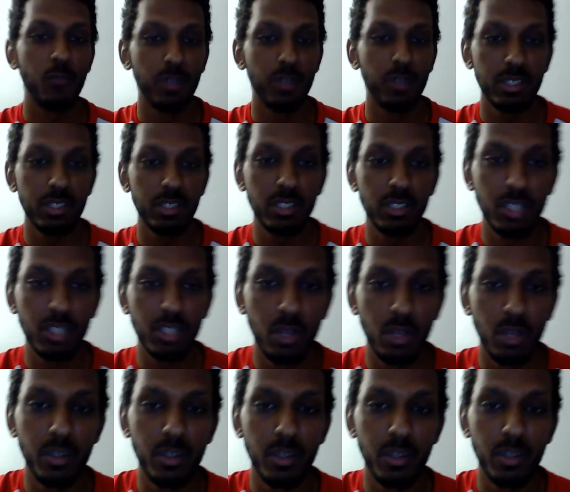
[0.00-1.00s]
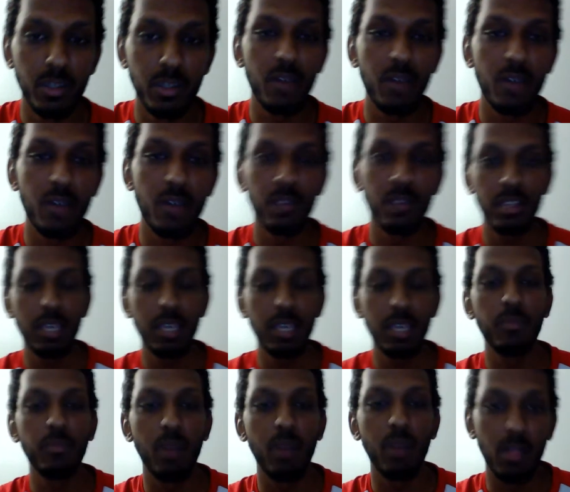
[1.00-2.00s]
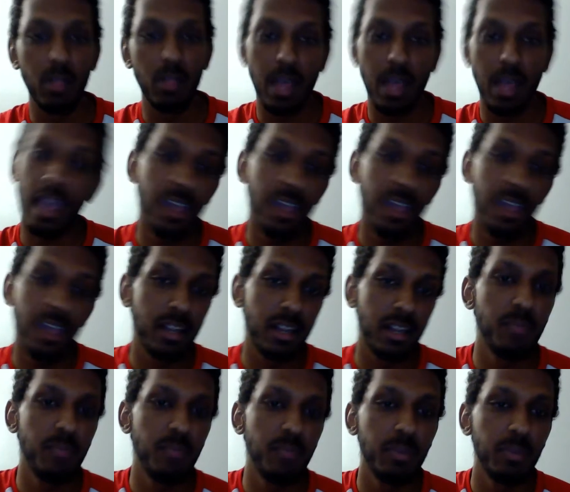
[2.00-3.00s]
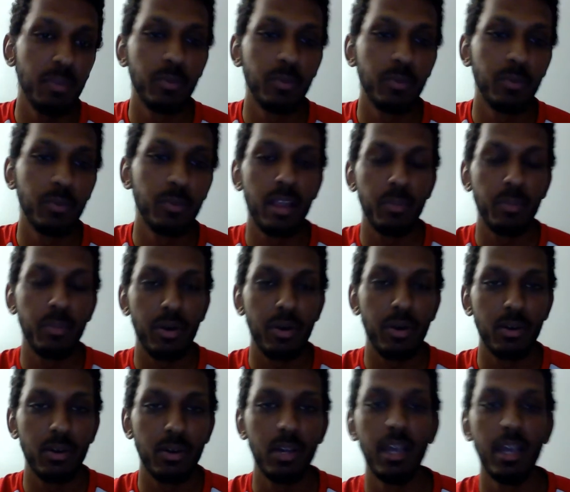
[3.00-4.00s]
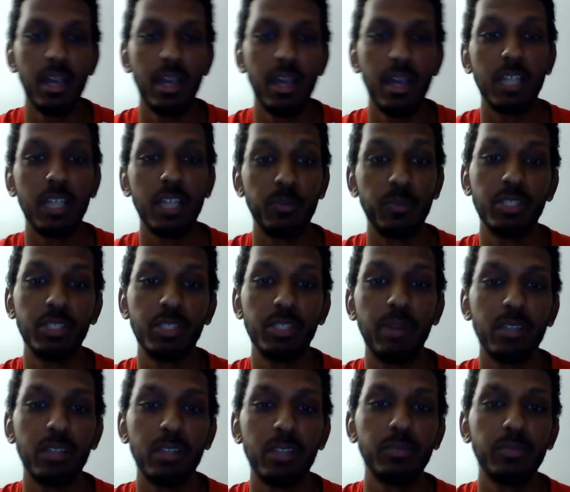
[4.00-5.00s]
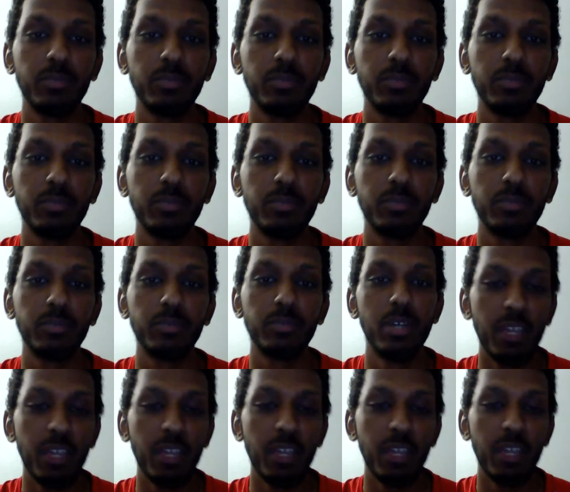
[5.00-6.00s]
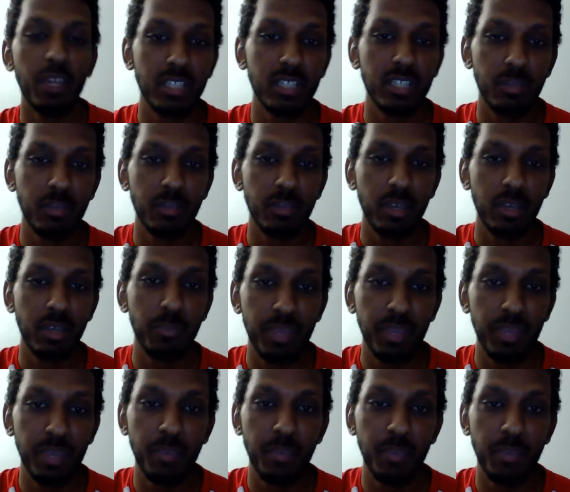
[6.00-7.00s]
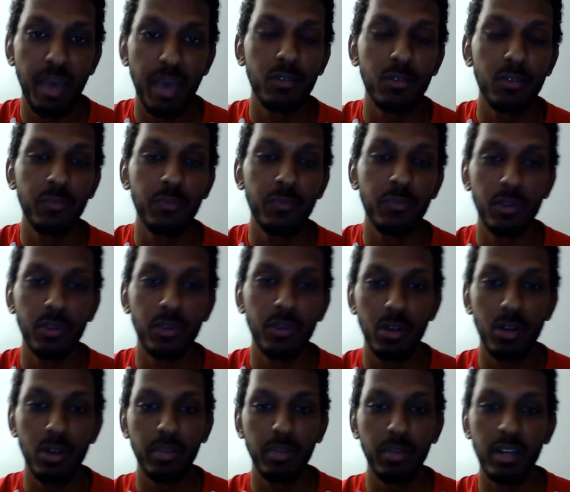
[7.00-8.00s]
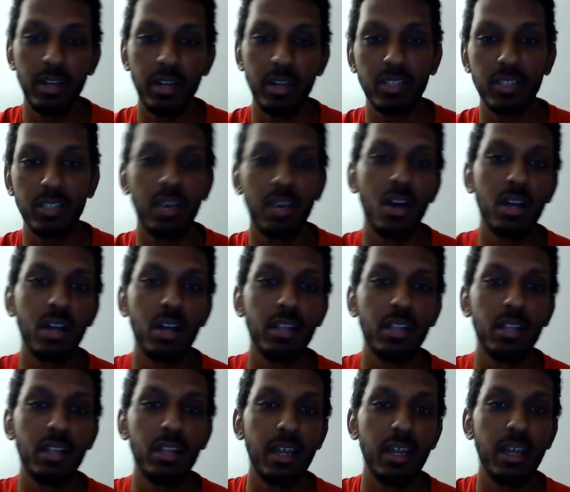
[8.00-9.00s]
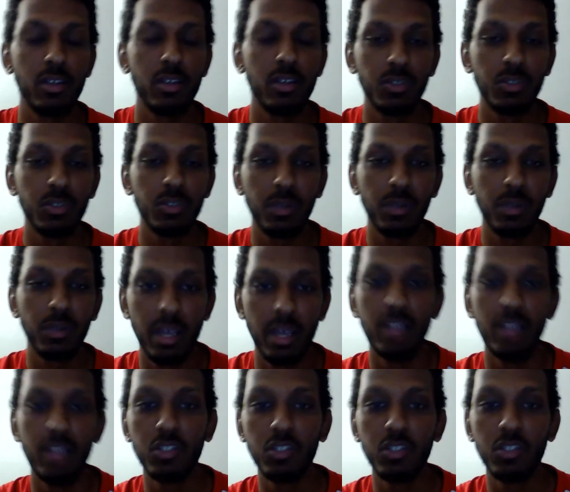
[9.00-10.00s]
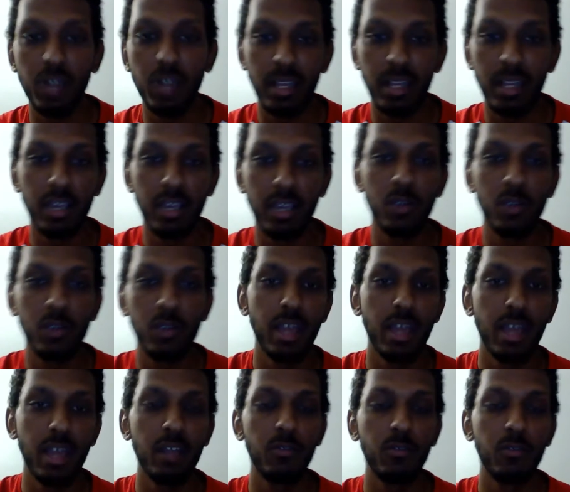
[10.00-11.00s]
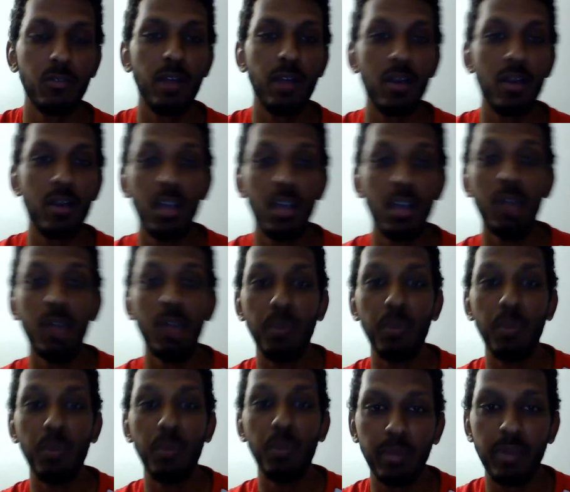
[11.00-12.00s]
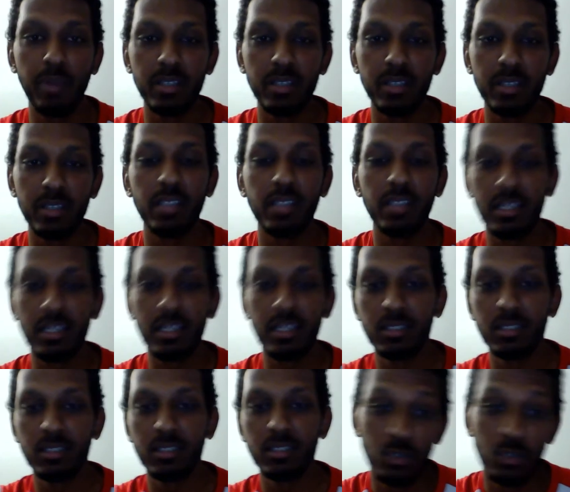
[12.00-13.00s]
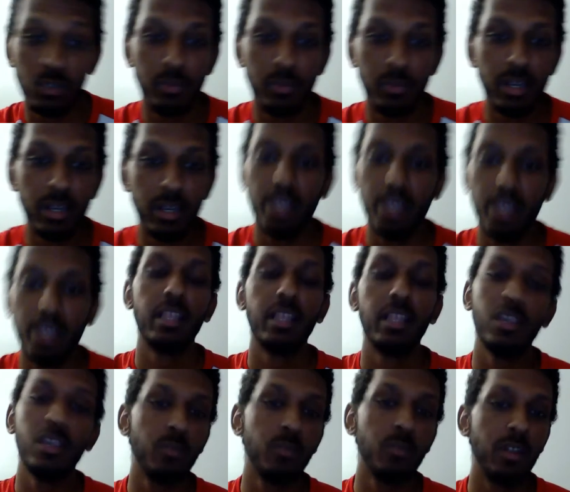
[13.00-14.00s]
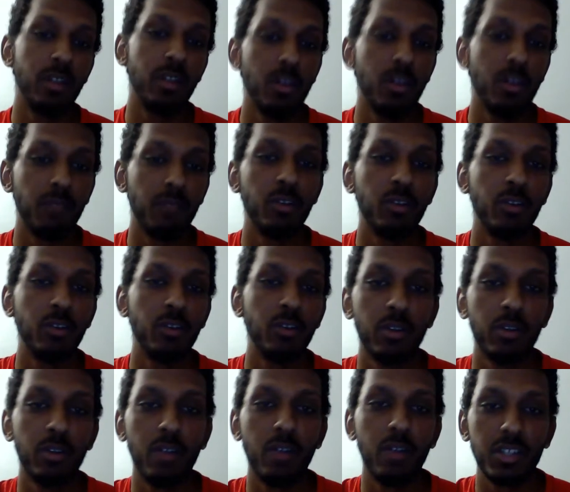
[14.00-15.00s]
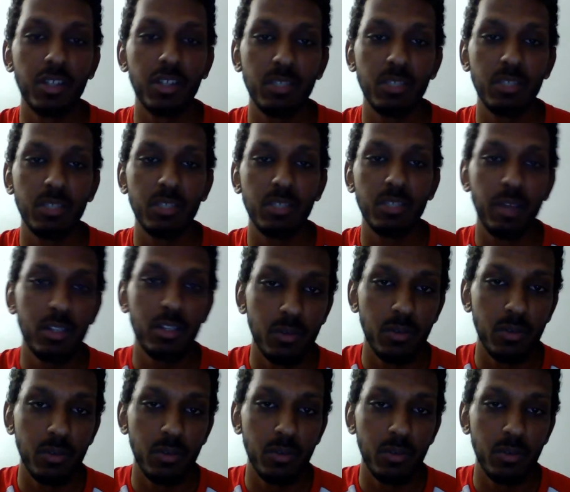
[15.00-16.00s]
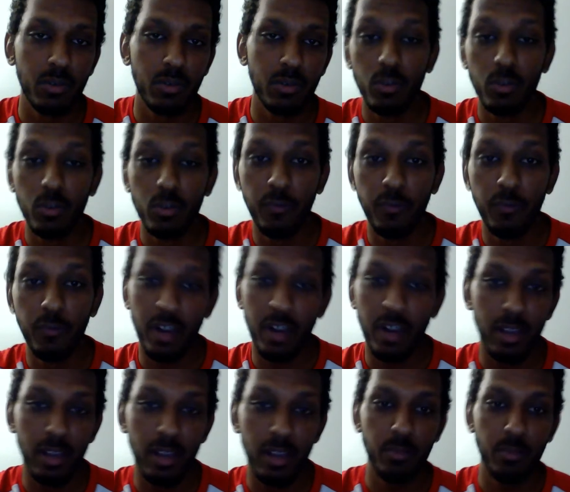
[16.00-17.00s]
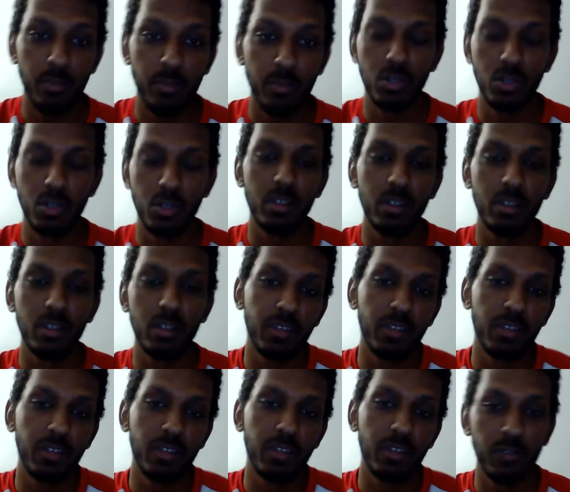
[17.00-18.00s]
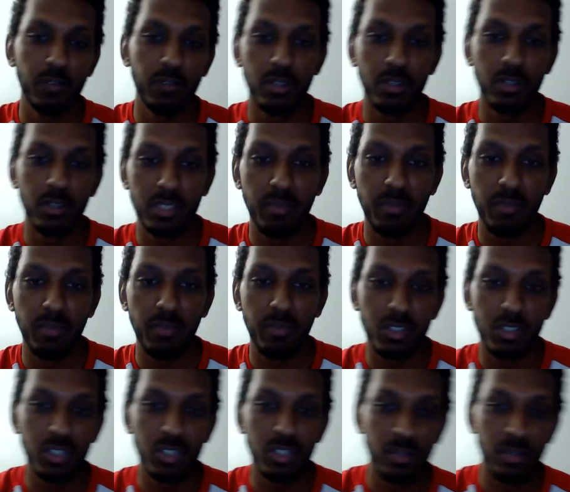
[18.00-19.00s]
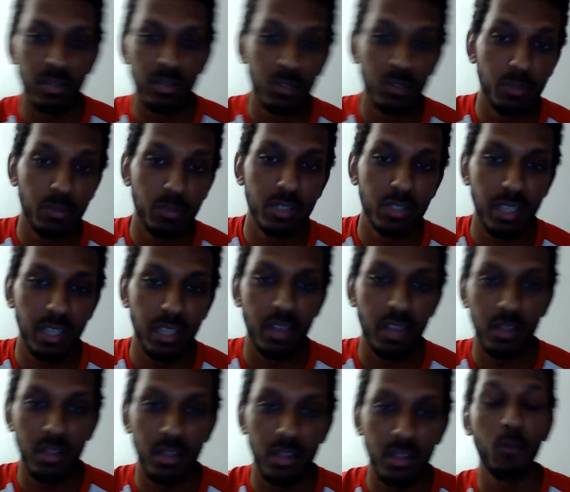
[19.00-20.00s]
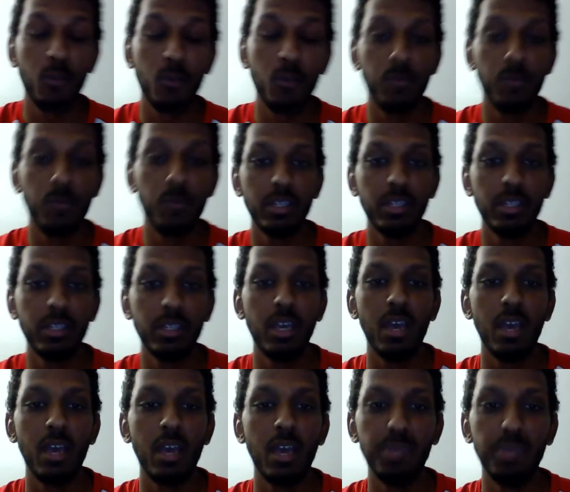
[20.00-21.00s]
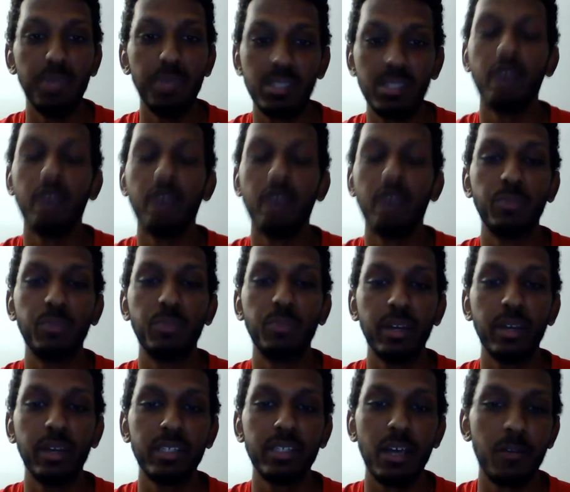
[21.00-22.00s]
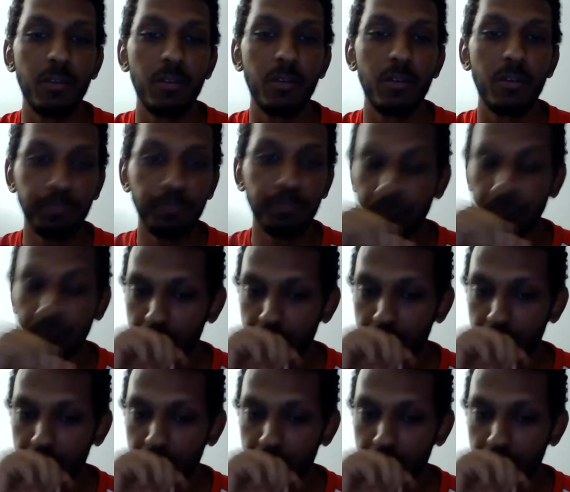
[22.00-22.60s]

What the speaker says: game, really slow it down and keep 8, 9 people behind the ball as much as possible. The midfield is going to be a big battle for players like Coquelin and Cazorla to try to get creative around a big presence as in Zuma. That you never know, Mourinho actually might do 2 very strong defensive midfielders in Matic and Zuma together. That would really be tough to break down.